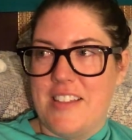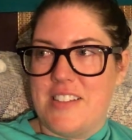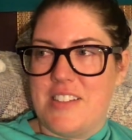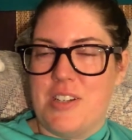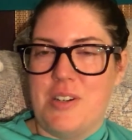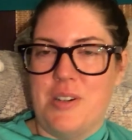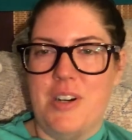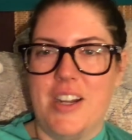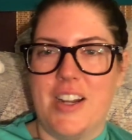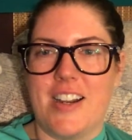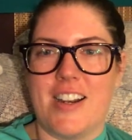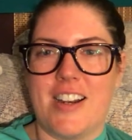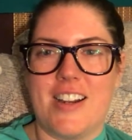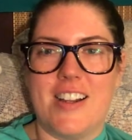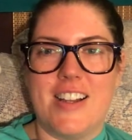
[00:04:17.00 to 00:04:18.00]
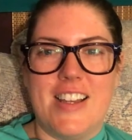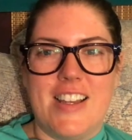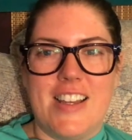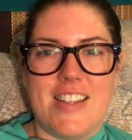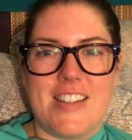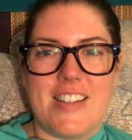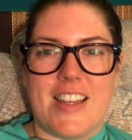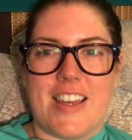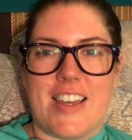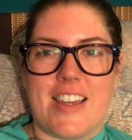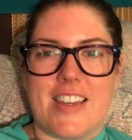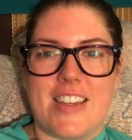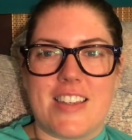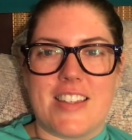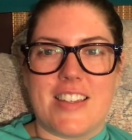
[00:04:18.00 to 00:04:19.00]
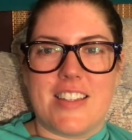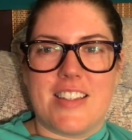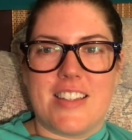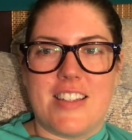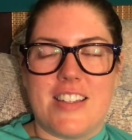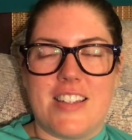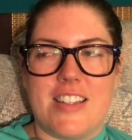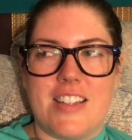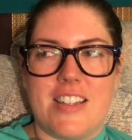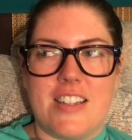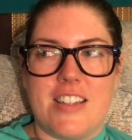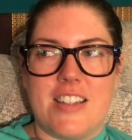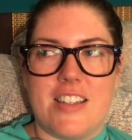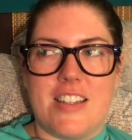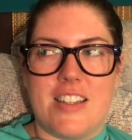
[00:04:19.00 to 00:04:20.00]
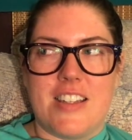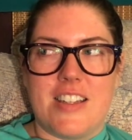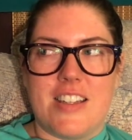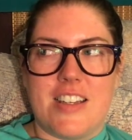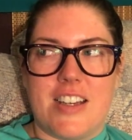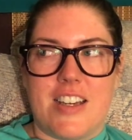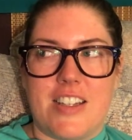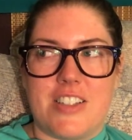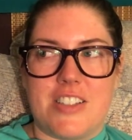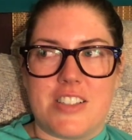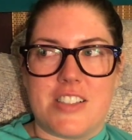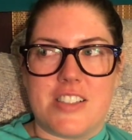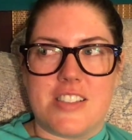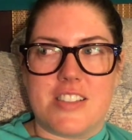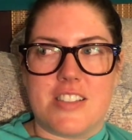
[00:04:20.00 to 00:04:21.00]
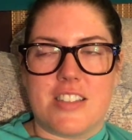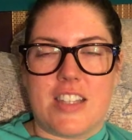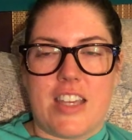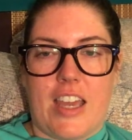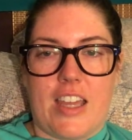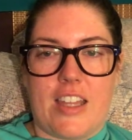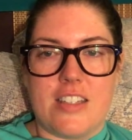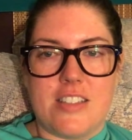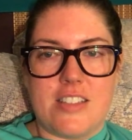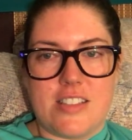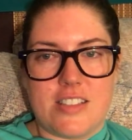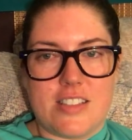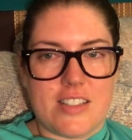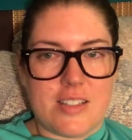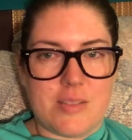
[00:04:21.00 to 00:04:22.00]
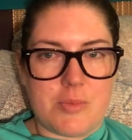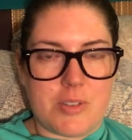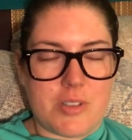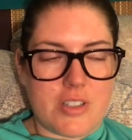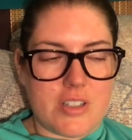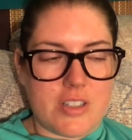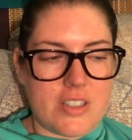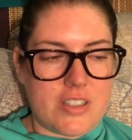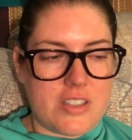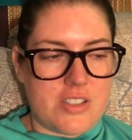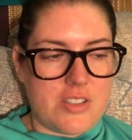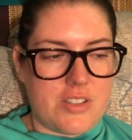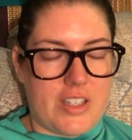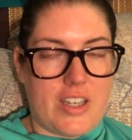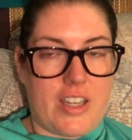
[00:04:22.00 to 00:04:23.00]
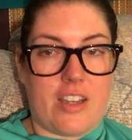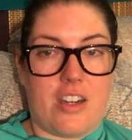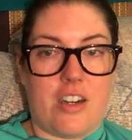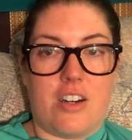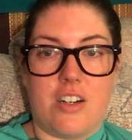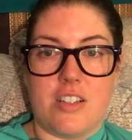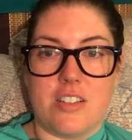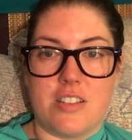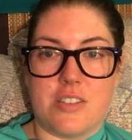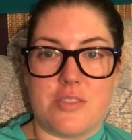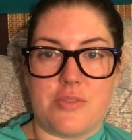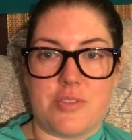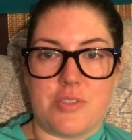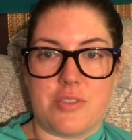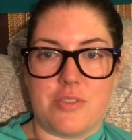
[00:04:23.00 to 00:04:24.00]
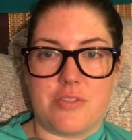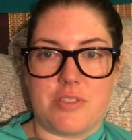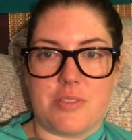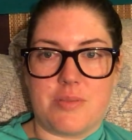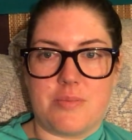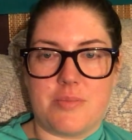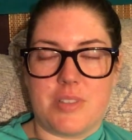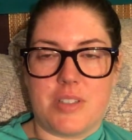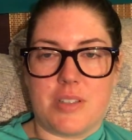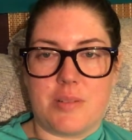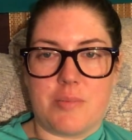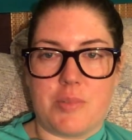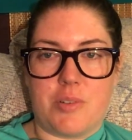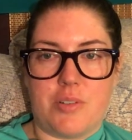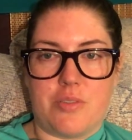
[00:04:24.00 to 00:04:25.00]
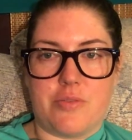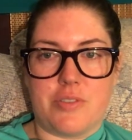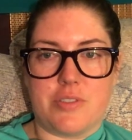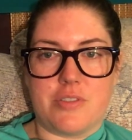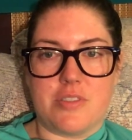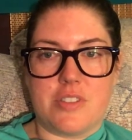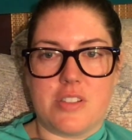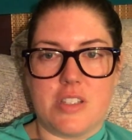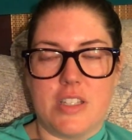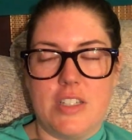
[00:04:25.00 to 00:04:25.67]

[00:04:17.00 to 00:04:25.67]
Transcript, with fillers: so where like I just can't anymore and so like I got all this food from um Whole Foods.